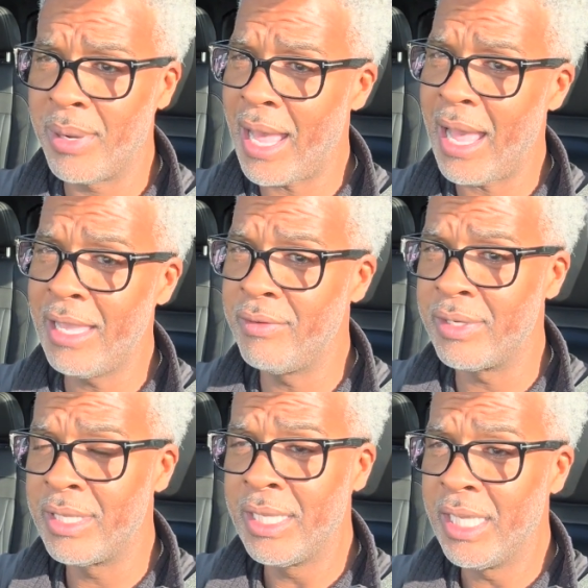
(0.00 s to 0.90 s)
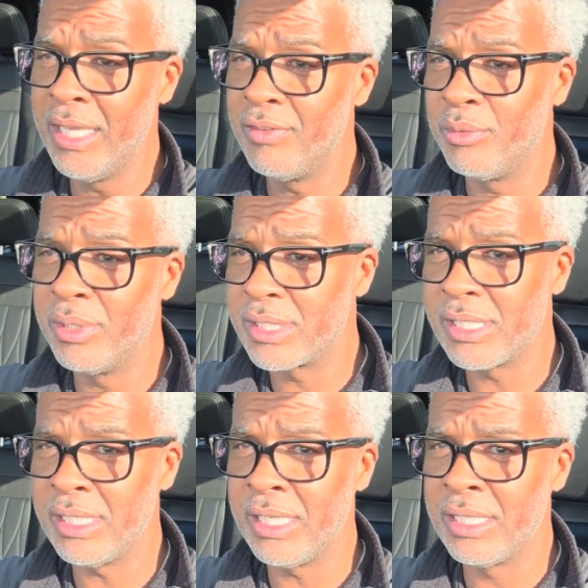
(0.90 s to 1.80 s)
But I even with
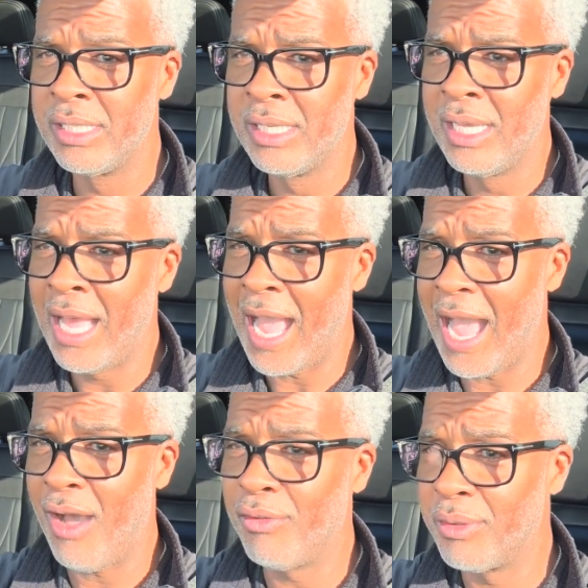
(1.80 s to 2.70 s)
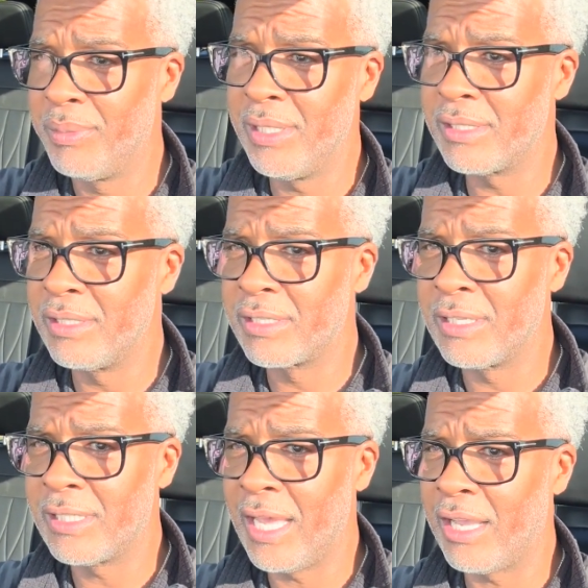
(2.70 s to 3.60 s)
seeing how the business
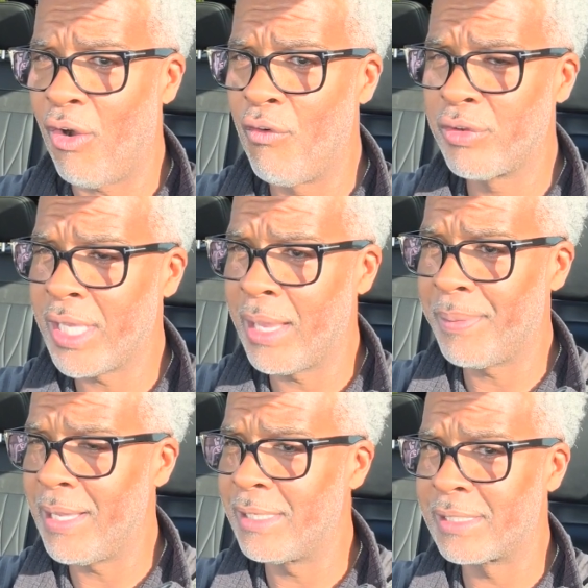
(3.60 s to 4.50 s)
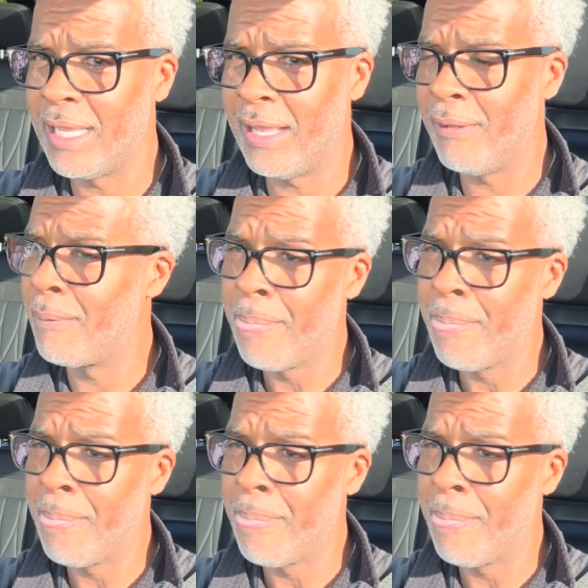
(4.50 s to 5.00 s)
can take place now,